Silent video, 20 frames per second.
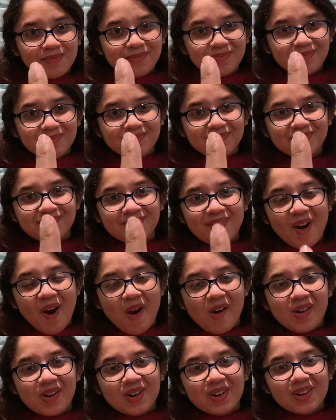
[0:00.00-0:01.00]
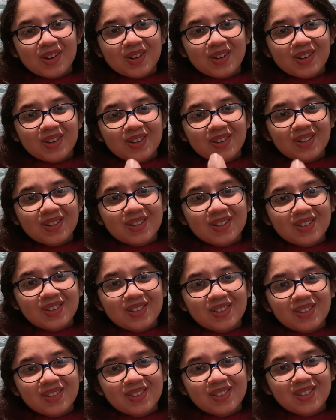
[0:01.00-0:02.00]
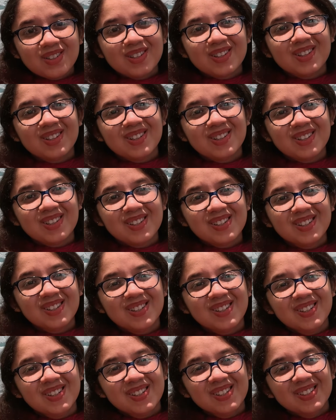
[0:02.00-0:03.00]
She's the wrong person for this video because